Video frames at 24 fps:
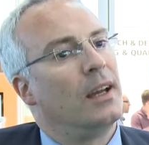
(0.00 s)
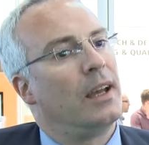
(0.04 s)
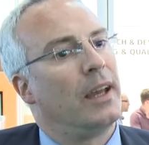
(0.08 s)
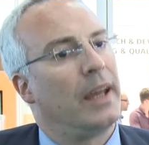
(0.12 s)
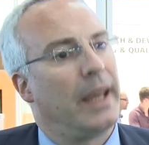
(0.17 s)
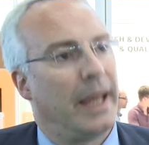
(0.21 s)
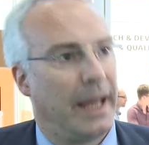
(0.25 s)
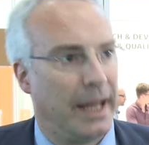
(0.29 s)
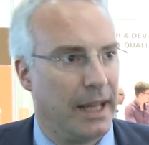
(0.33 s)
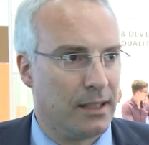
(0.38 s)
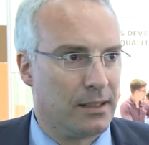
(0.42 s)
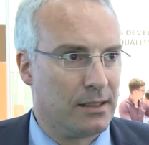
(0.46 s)

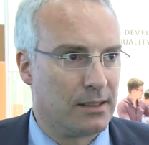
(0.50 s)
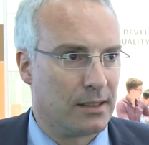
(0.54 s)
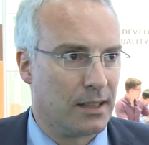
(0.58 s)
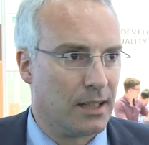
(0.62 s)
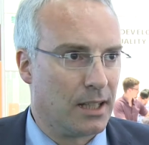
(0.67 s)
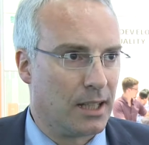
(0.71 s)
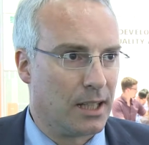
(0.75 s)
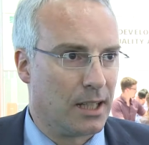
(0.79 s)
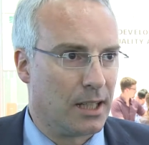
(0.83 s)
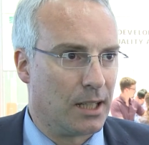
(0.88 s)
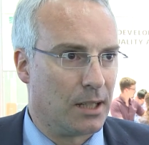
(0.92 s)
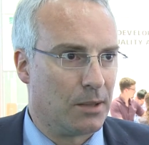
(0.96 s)

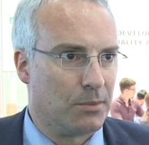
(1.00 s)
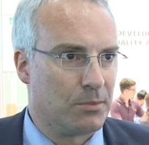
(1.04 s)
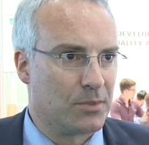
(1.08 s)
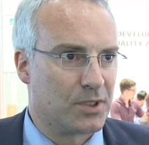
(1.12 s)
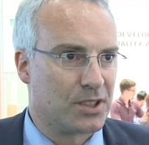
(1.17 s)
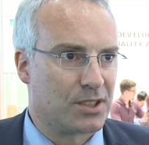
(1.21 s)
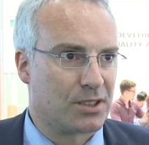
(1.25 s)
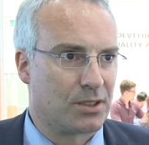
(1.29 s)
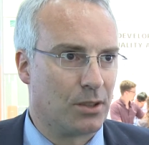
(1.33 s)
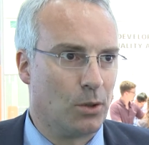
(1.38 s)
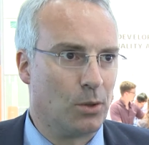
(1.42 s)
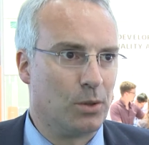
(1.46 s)
And
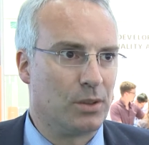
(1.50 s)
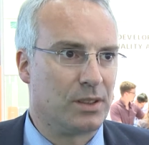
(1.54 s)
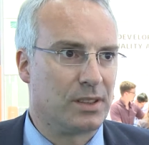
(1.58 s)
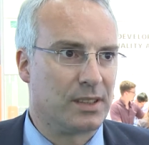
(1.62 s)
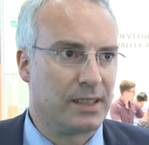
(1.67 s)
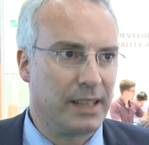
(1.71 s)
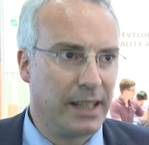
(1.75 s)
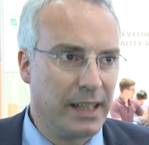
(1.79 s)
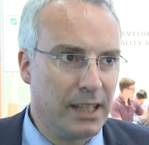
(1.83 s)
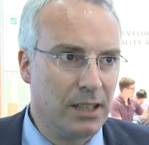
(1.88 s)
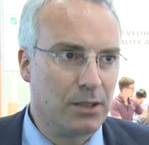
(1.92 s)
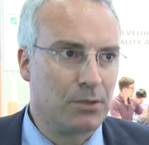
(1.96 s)
so
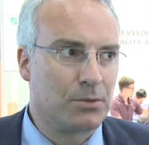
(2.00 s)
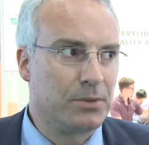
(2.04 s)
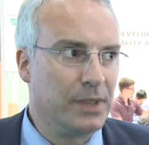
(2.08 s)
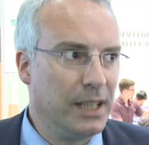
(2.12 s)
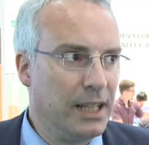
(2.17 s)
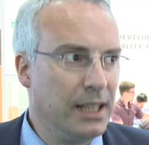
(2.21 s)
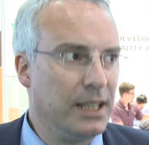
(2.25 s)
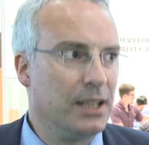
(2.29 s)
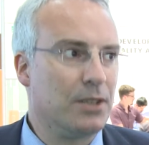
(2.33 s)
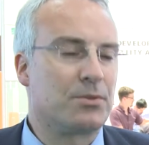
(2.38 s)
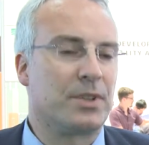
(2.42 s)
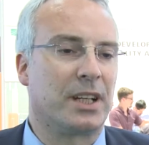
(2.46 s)
they
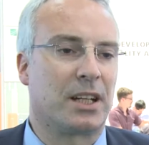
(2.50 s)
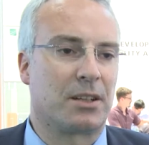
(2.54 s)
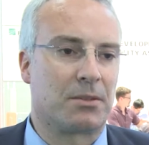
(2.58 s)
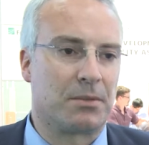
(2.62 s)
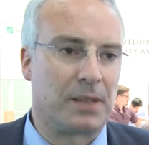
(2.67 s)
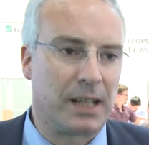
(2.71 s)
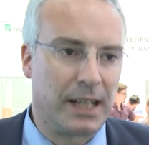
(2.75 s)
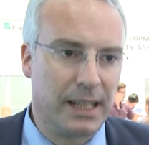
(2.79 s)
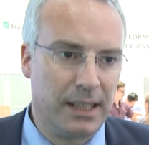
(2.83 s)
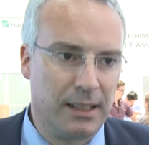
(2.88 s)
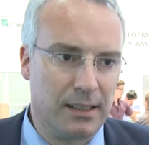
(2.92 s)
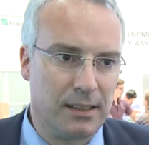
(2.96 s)
really
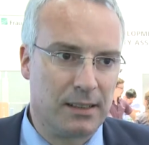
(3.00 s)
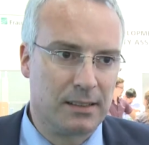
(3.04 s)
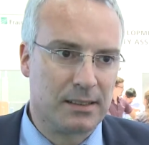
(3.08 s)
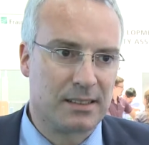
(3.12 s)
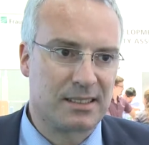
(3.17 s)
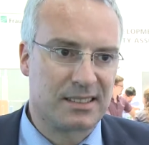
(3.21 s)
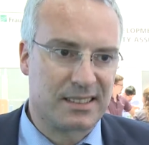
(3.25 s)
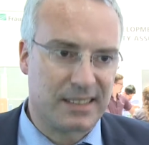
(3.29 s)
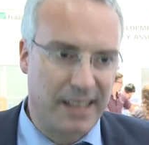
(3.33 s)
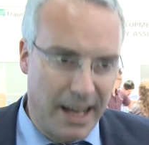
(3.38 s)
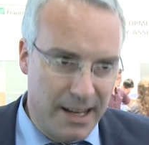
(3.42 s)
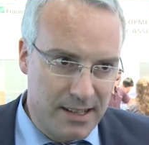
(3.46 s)
require
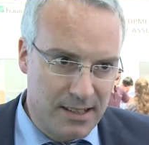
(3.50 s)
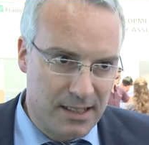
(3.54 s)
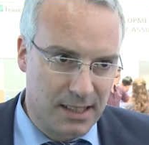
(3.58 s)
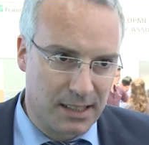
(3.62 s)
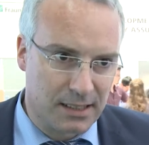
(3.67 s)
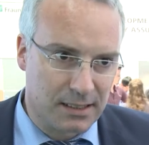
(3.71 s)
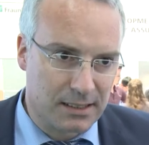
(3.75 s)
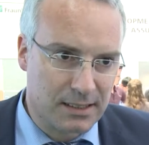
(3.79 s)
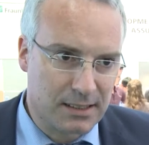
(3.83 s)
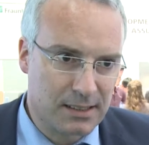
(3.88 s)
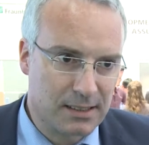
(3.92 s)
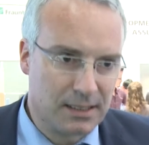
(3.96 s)

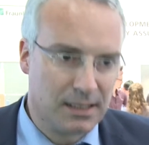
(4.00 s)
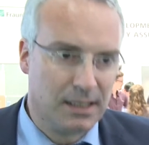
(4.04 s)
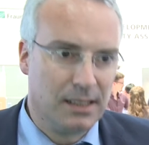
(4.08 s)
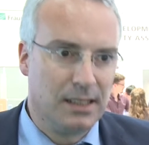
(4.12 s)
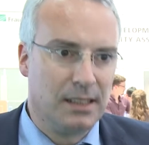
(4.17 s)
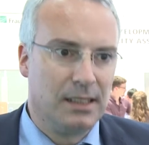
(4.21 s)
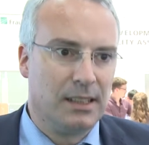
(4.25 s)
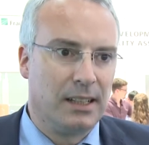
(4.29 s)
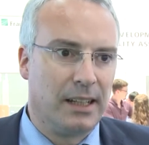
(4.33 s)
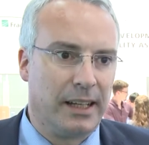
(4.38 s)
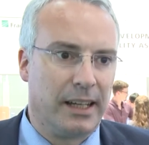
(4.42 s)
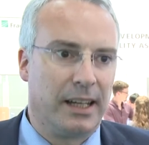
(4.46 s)
standards
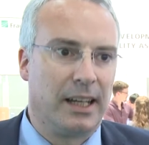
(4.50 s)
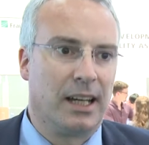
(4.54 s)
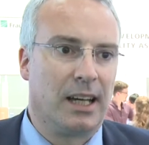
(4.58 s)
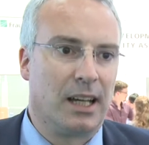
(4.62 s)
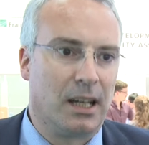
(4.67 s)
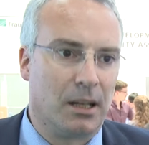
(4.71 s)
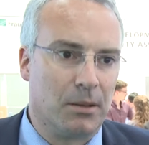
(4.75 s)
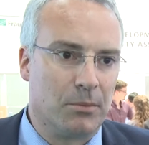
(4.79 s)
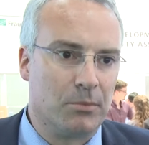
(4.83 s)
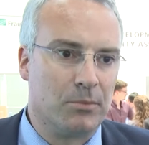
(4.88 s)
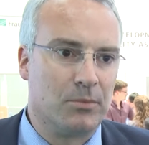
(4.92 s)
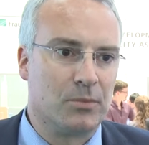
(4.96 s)

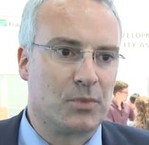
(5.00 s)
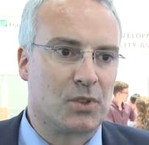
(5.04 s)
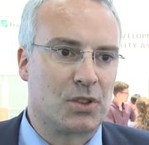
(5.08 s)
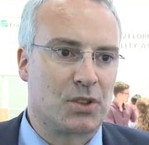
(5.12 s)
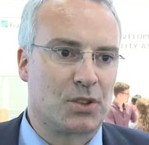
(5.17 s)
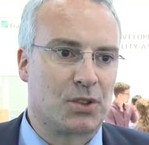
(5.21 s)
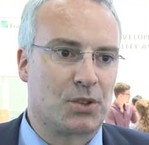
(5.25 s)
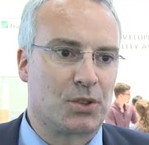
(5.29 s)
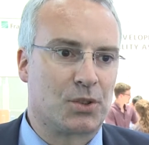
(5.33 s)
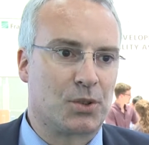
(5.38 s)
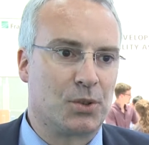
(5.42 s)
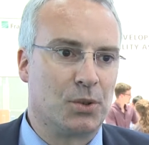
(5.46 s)

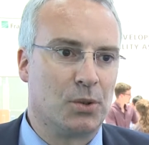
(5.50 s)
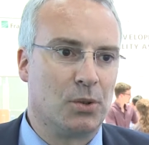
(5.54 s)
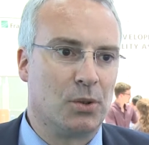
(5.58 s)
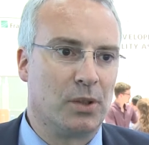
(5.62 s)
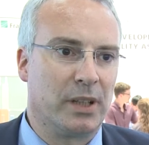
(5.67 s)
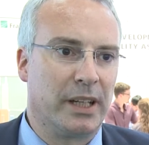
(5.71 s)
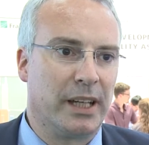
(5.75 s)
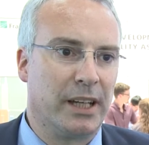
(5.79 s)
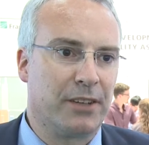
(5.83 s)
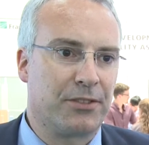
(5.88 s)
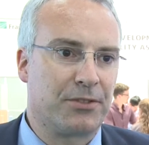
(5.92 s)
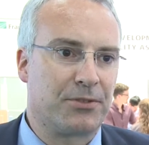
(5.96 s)
to
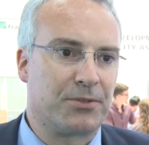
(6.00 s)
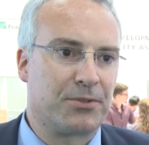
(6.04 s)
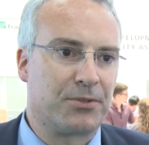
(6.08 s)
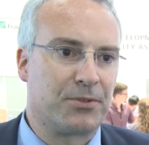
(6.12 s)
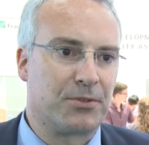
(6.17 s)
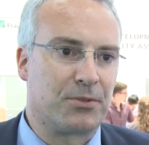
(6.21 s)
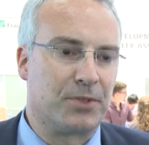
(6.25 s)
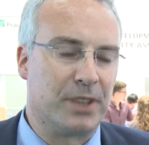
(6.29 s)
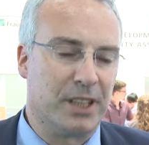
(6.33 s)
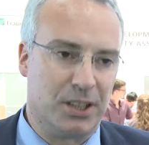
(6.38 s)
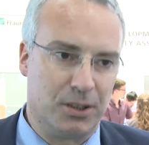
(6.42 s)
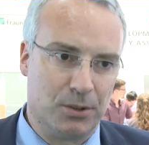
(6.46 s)

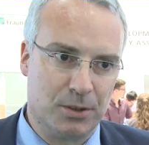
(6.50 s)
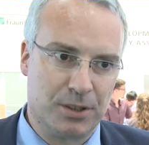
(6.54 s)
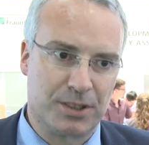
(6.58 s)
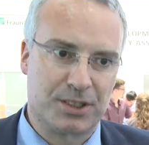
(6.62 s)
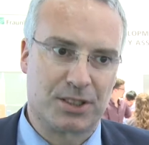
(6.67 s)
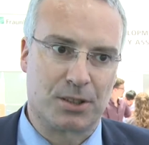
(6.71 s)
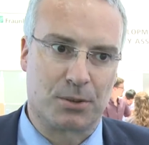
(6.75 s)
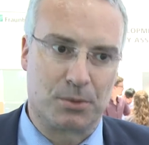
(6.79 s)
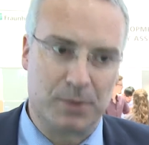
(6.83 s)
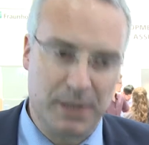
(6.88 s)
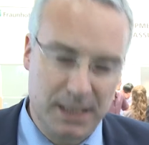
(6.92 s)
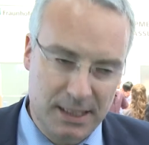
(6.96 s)
have
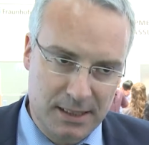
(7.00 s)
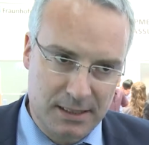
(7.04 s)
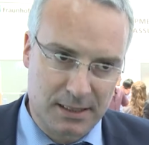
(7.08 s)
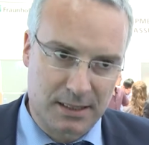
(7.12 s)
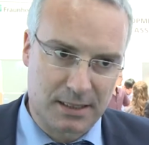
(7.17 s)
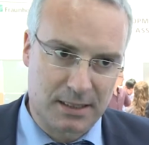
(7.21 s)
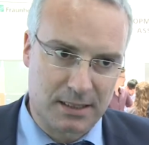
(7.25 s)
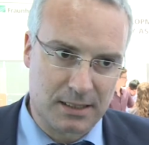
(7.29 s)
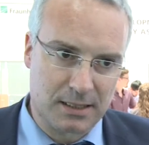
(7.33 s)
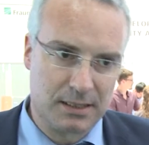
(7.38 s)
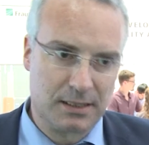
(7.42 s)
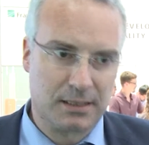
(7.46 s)
reduced the
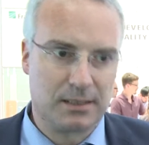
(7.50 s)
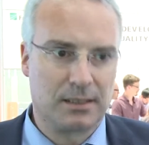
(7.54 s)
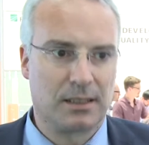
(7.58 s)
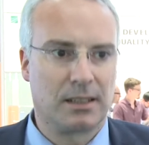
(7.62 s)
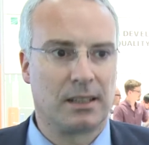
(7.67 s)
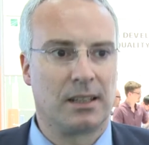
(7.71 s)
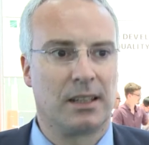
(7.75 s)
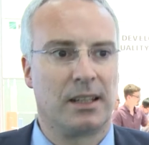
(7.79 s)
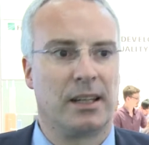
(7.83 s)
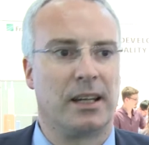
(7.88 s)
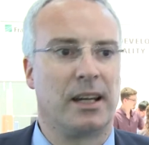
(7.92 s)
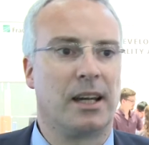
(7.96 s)
risks.
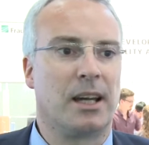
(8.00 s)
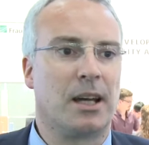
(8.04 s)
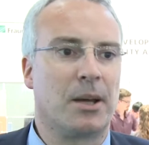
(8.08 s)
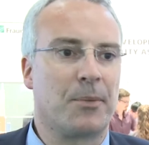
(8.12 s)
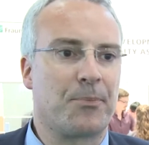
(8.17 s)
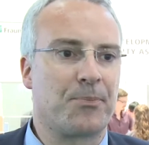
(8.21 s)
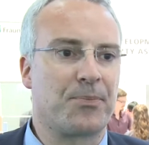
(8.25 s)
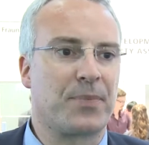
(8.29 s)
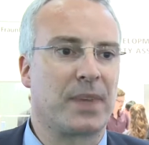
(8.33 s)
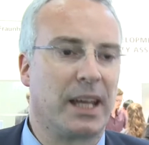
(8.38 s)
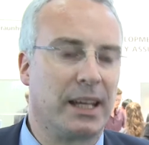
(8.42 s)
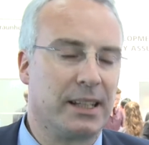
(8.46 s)

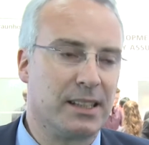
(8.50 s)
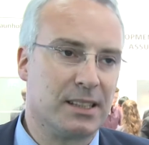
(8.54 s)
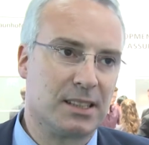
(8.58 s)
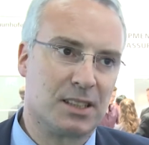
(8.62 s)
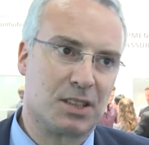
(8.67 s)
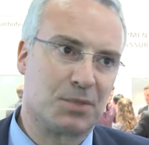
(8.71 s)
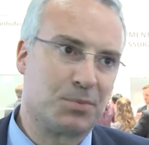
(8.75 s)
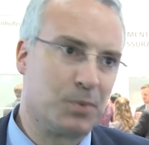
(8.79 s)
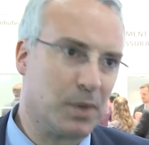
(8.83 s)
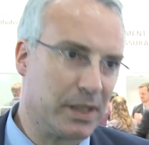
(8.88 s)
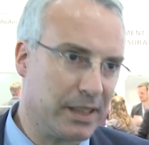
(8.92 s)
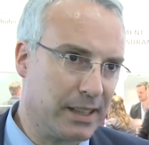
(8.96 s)
Um, and
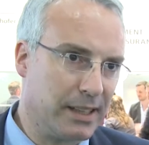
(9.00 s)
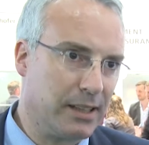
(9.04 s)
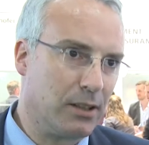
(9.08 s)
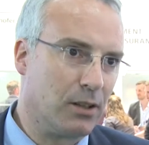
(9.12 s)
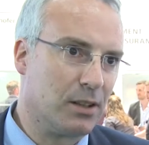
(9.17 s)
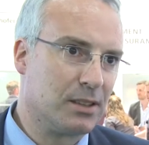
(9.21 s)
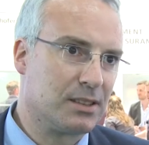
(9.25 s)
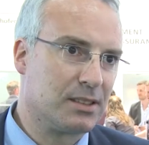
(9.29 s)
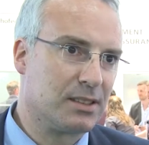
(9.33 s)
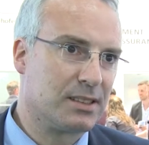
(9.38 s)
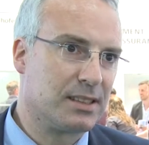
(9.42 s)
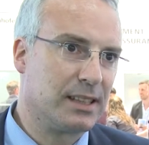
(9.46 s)
this is what they
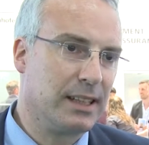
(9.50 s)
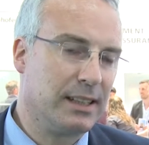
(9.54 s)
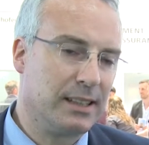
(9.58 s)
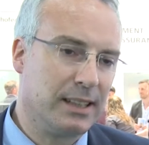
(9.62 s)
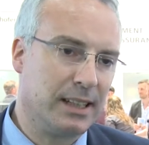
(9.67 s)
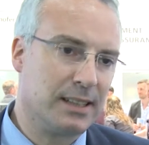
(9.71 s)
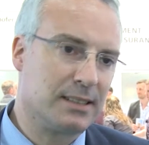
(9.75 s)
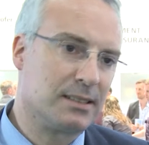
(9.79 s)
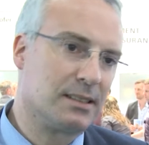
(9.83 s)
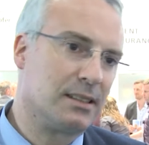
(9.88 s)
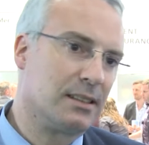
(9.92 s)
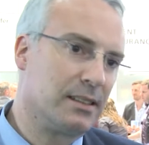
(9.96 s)
also said
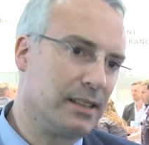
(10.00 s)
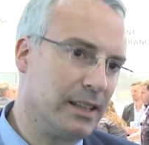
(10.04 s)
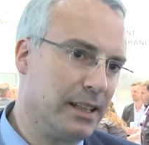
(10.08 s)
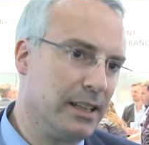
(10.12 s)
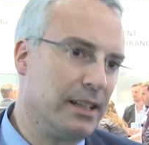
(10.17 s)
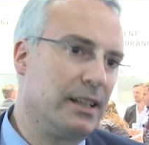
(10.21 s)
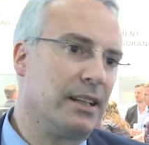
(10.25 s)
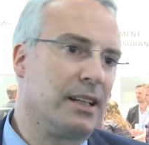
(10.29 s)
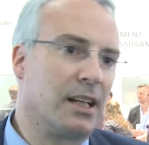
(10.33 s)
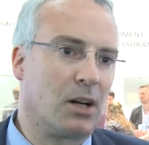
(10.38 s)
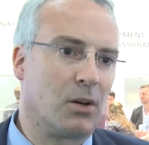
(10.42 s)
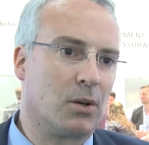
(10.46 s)

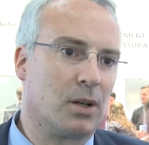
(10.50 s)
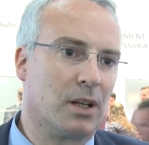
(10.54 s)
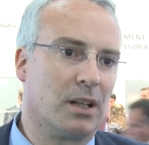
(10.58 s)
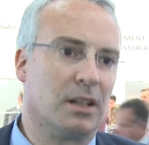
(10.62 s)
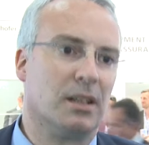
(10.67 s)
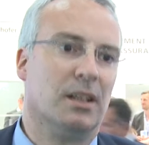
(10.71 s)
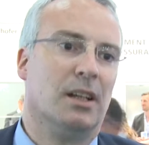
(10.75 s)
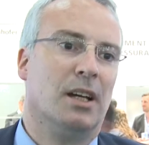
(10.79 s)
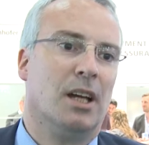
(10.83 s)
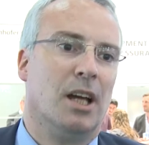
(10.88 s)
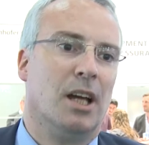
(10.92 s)
yesterday in our